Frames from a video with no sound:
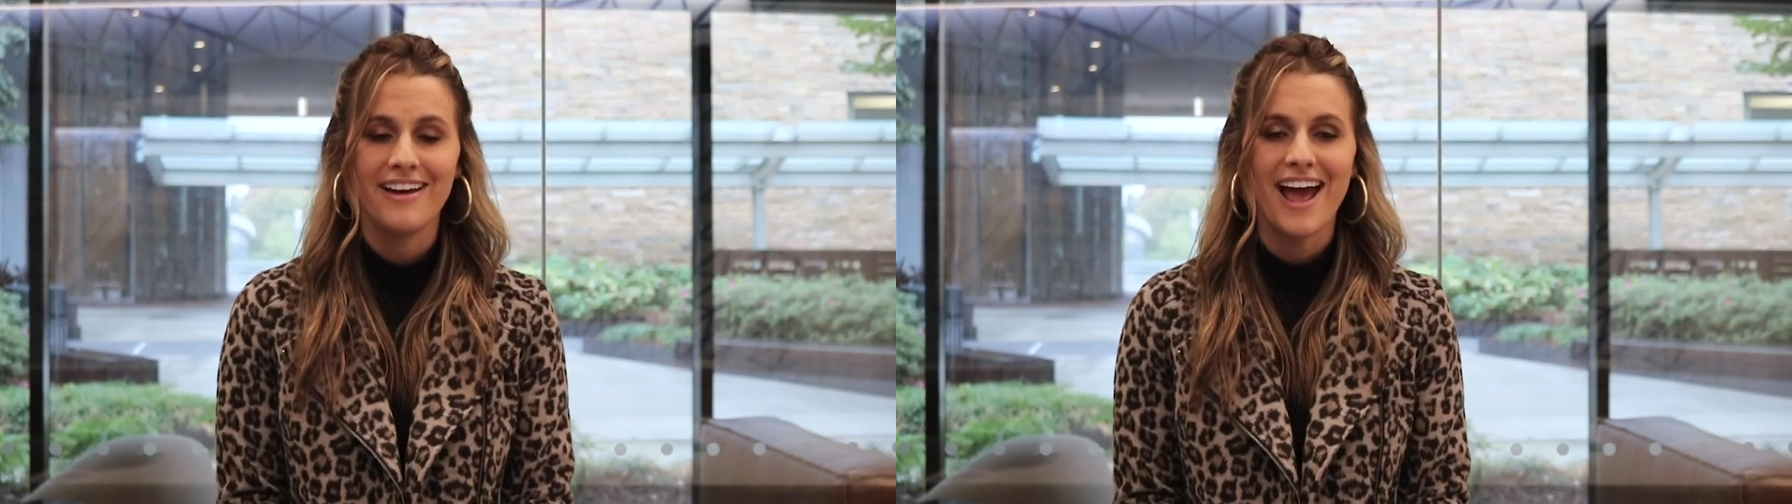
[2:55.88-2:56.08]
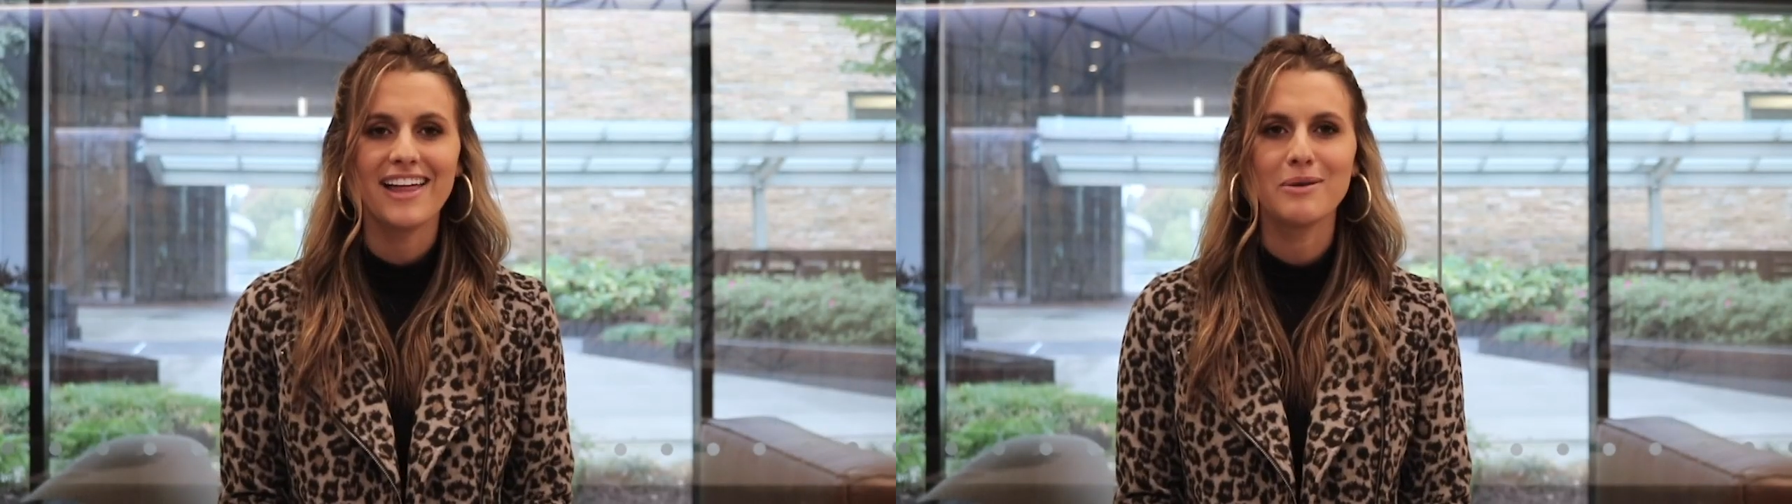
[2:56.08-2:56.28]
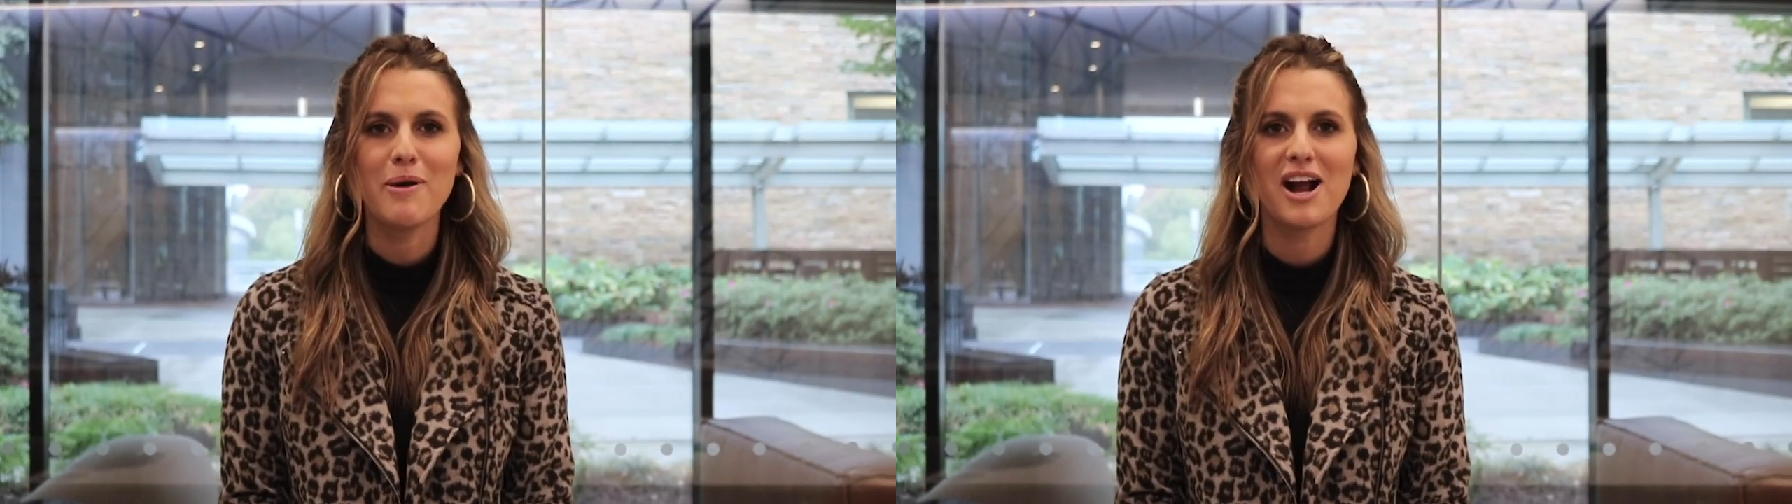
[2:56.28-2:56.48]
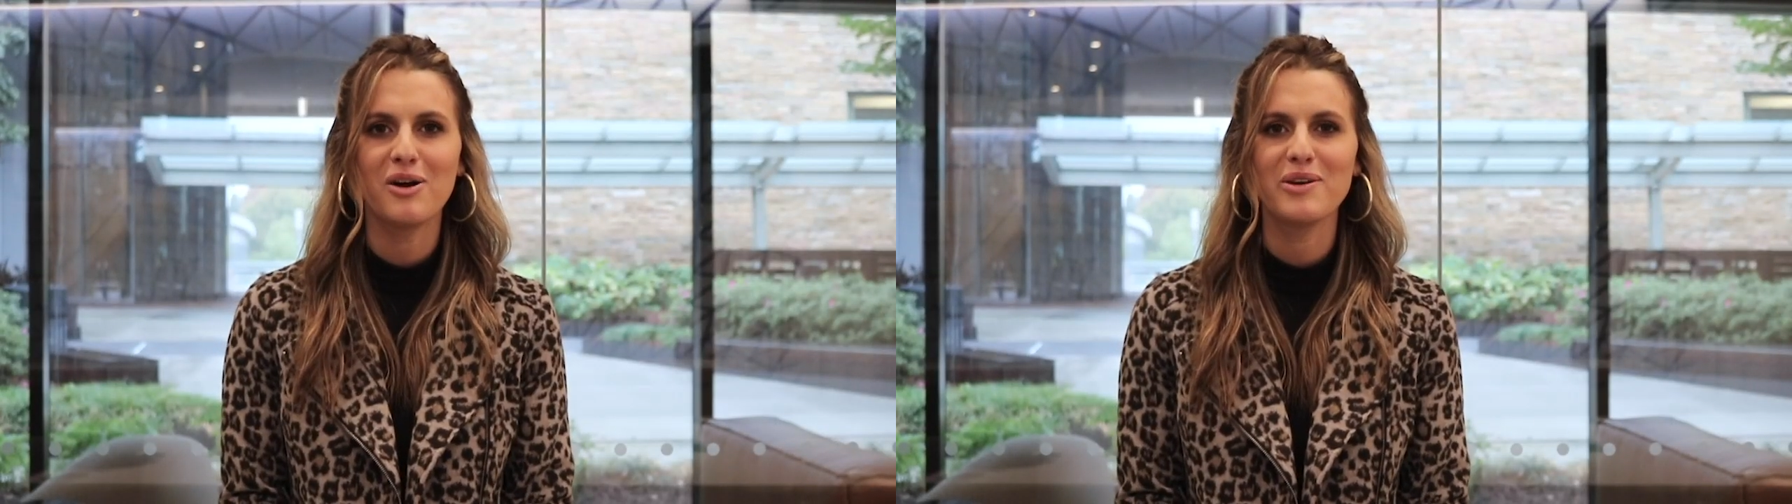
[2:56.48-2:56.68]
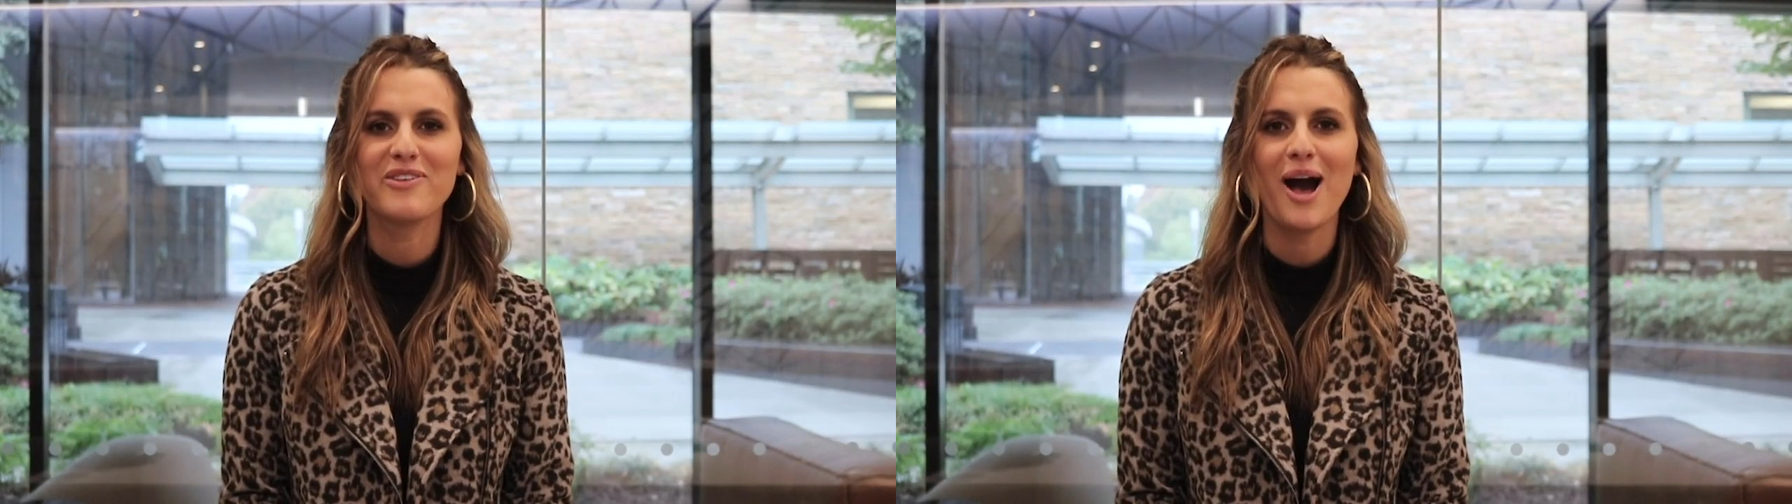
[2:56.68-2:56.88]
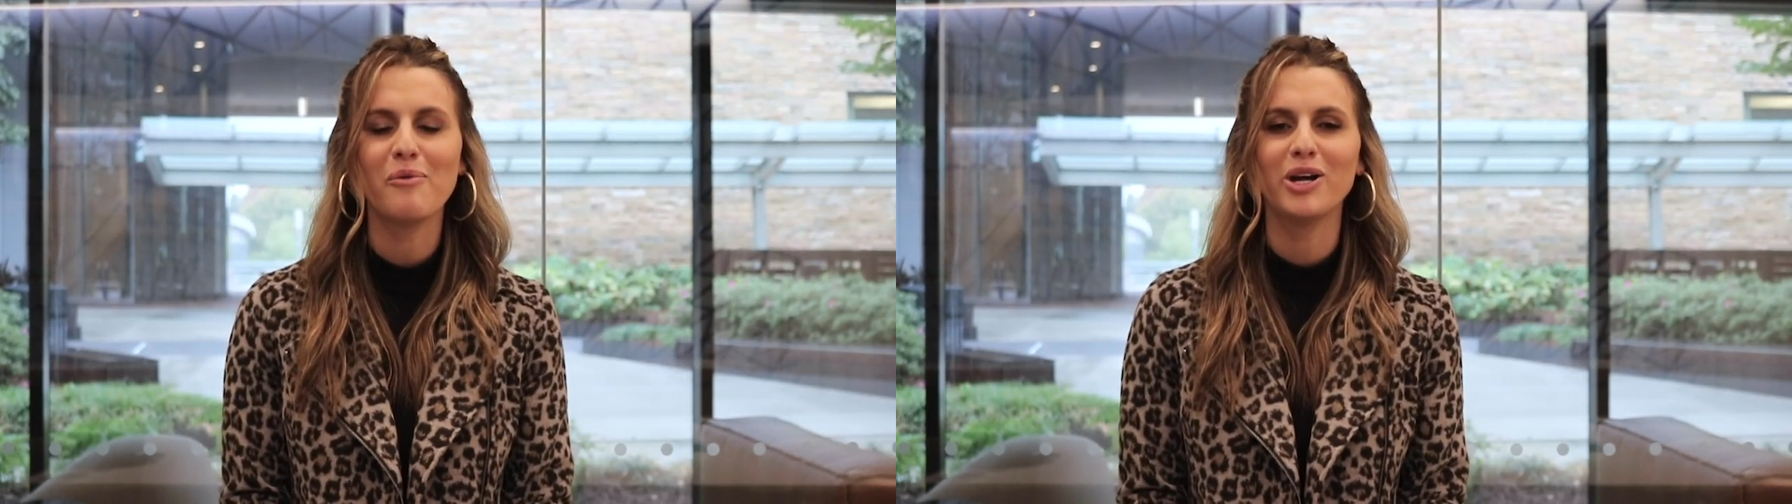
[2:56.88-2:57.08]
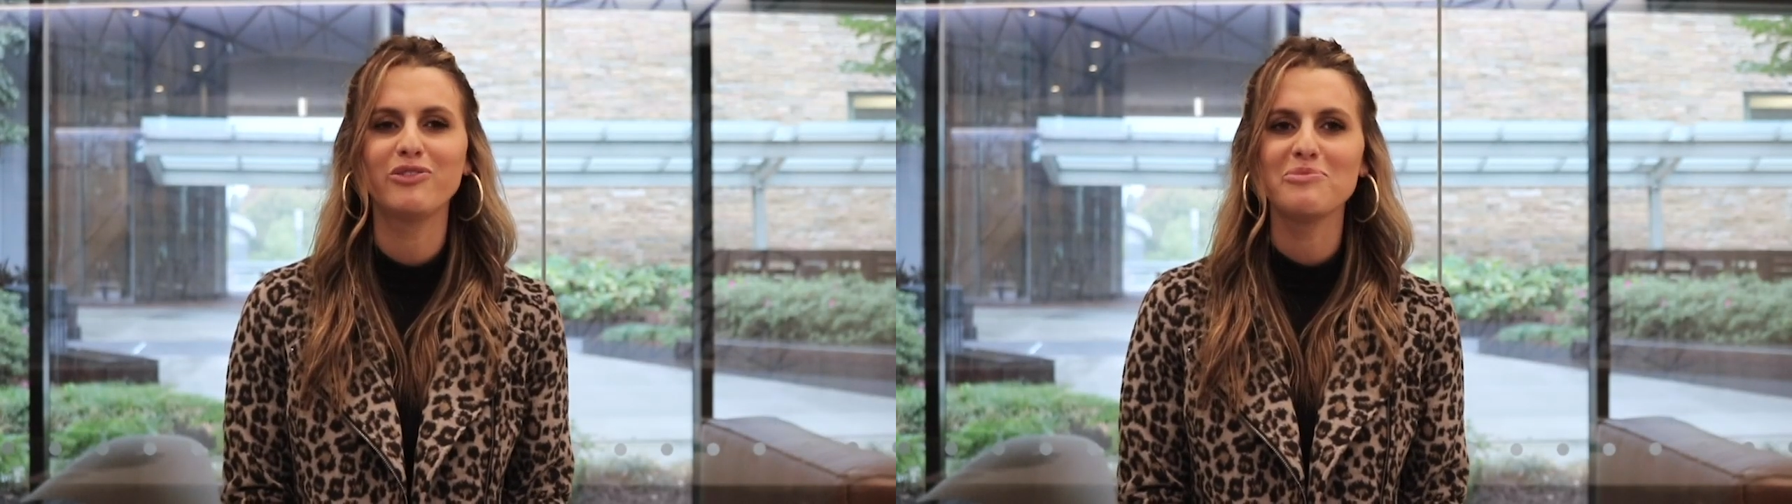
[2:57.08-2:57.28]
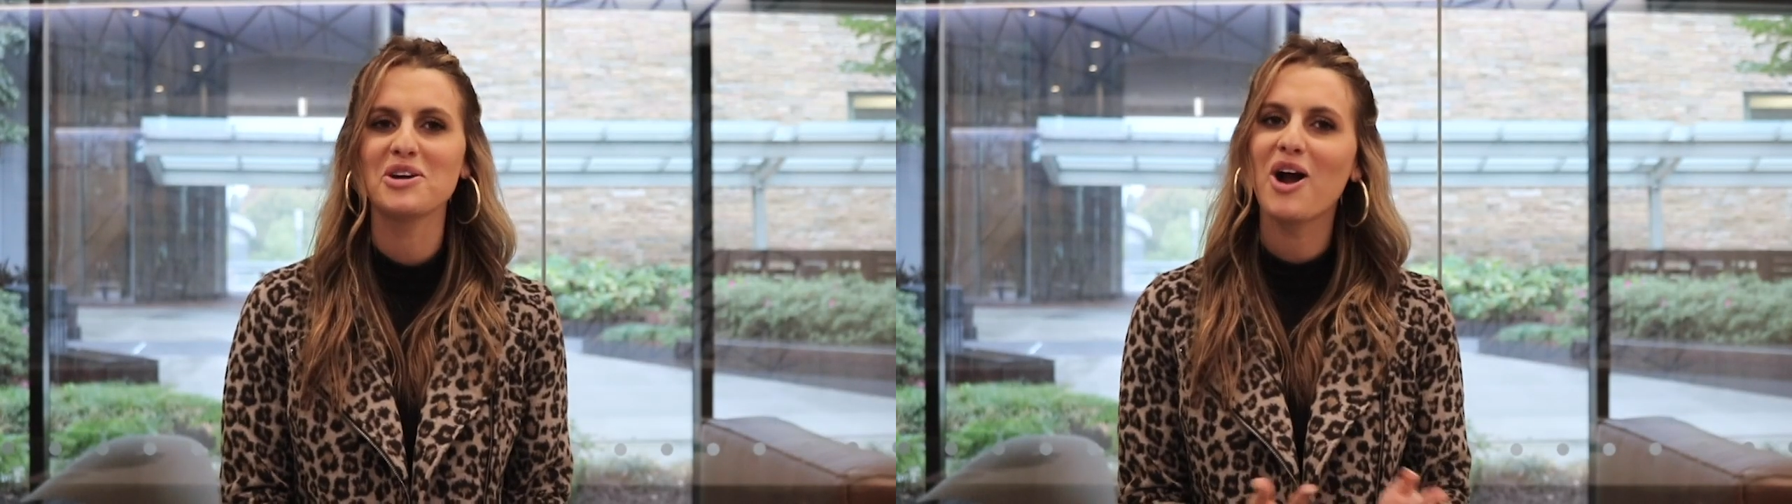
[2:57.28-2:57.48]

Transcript: At libero, we've got one from